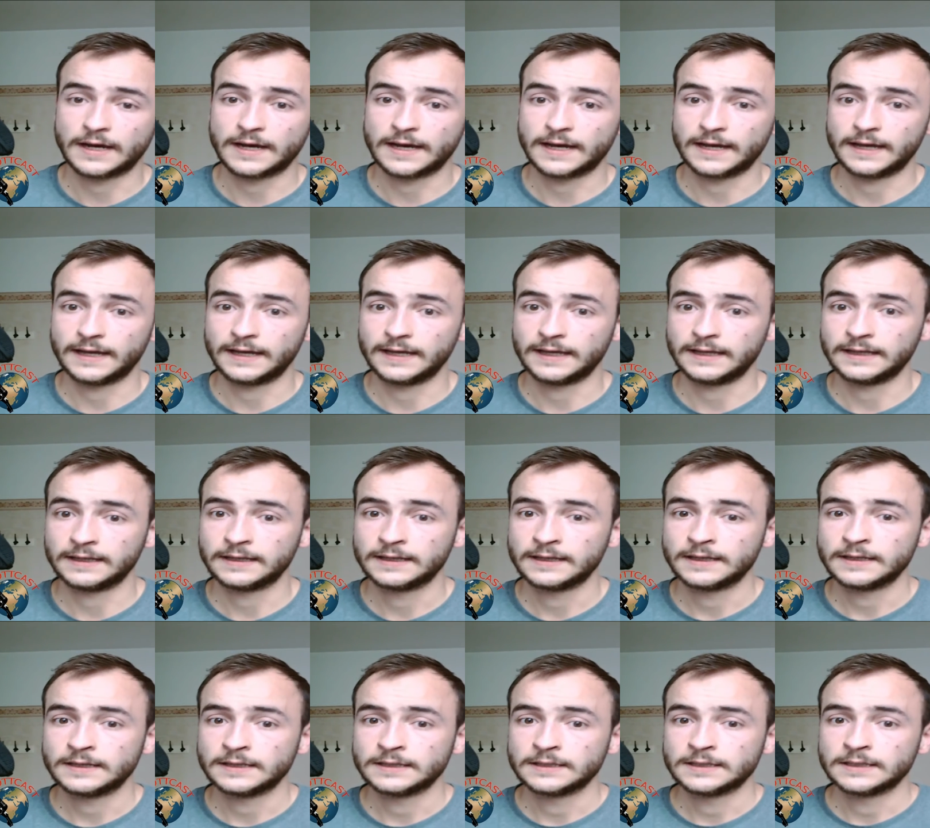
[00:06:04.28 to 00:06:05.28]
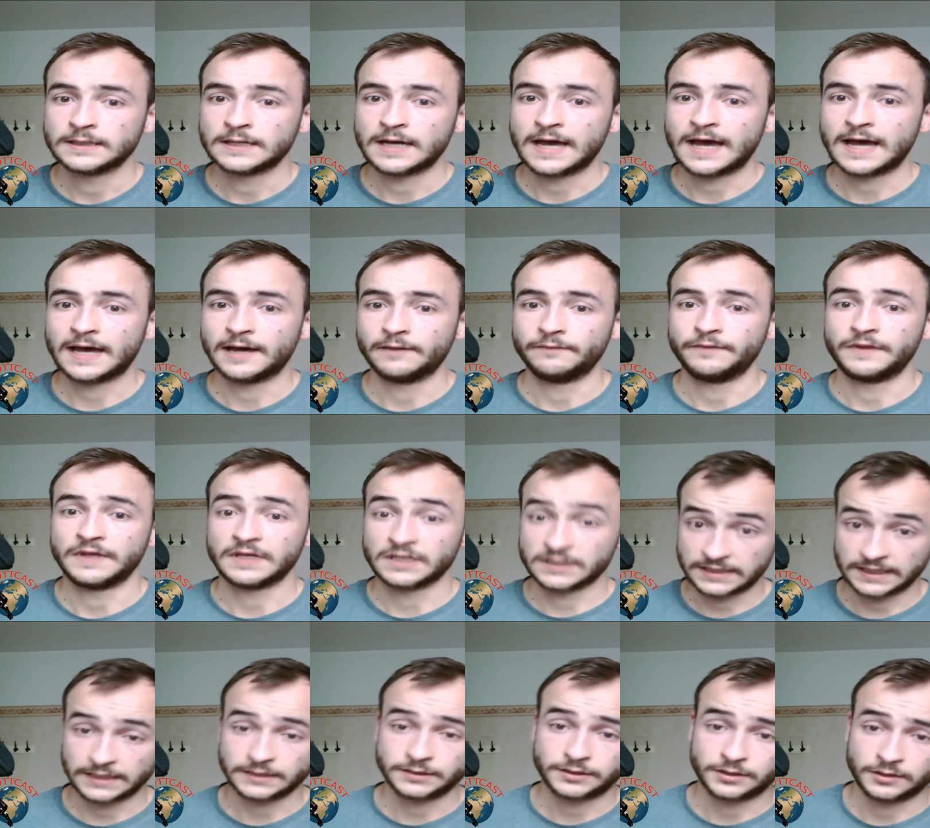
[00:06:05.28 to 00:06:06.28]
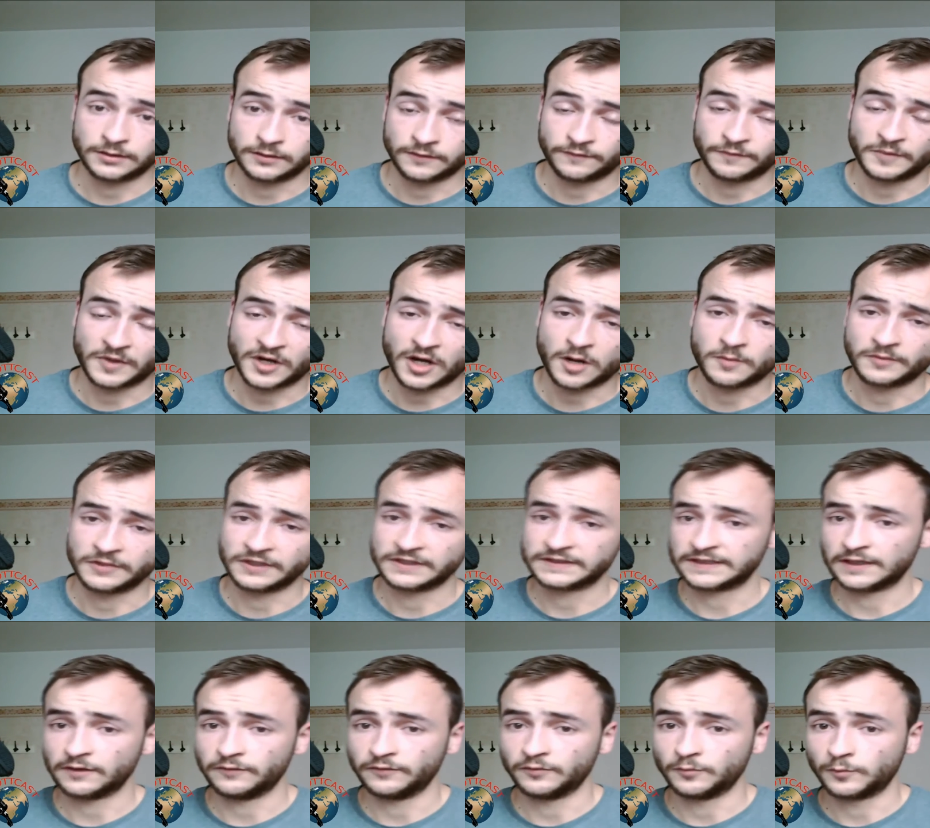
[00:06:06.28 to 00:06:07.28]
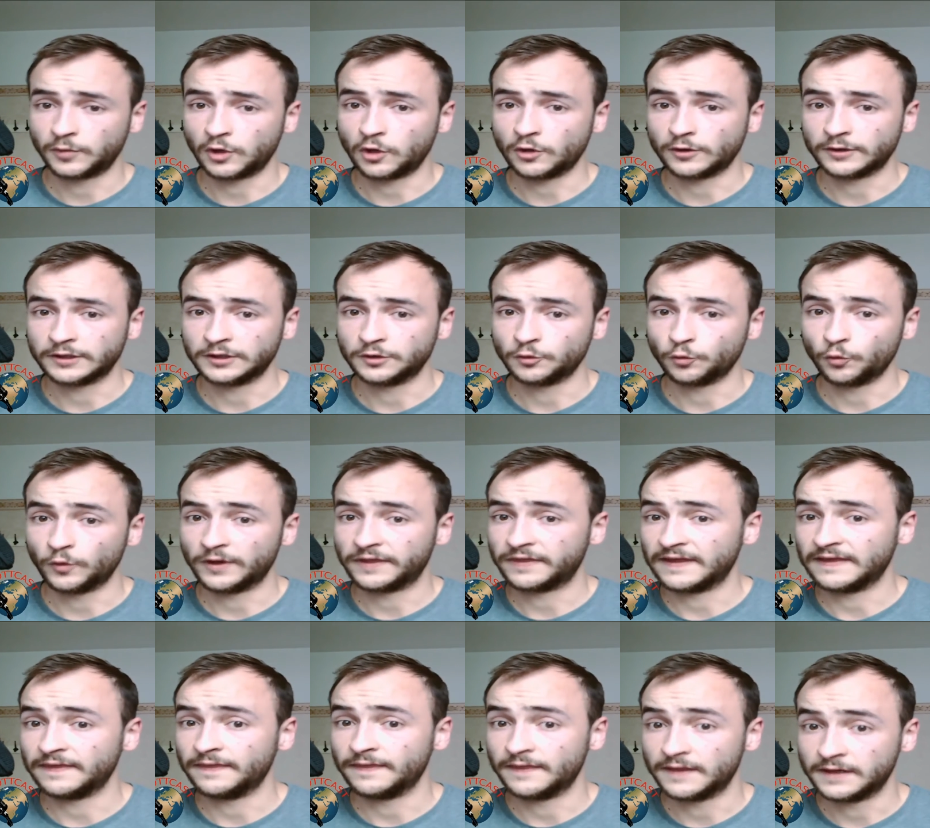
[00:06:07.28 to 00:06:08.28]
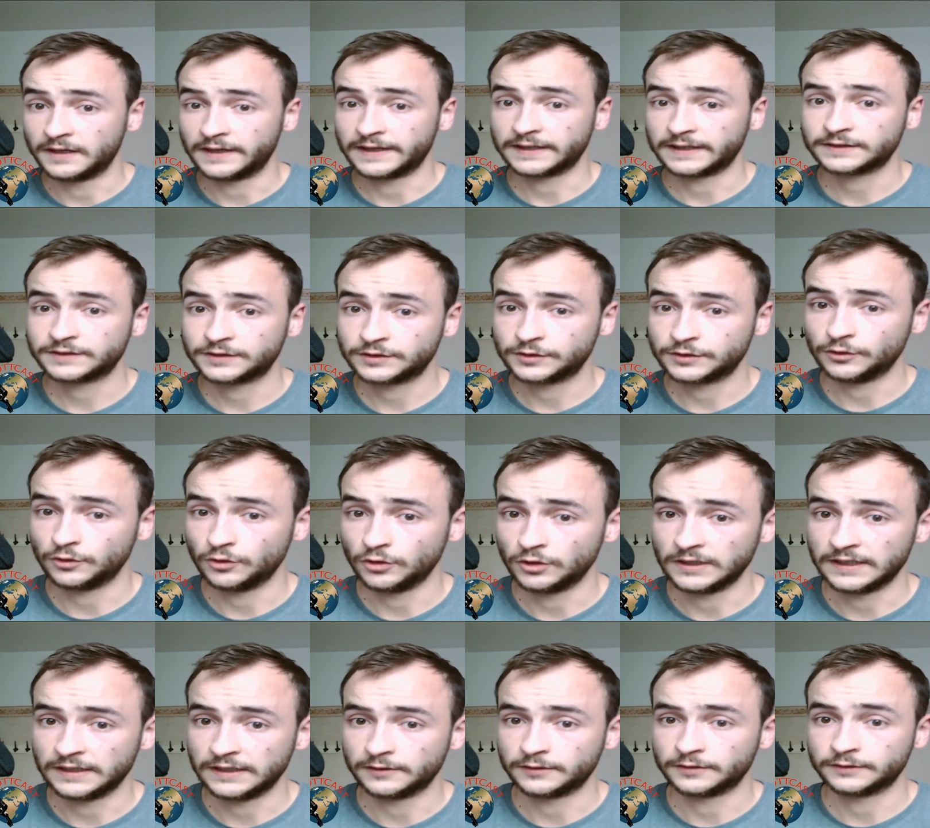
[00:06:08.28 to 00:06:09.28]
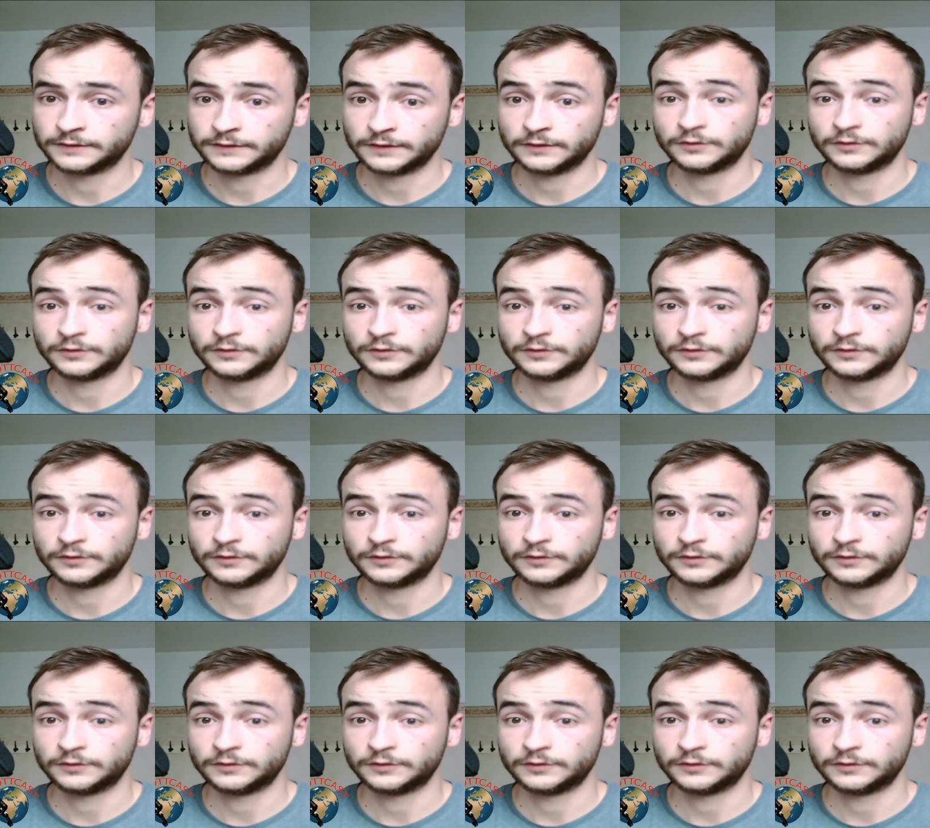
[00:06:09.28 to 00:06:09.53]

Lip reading: I have the intention of becoming self-employed within the next 2 years,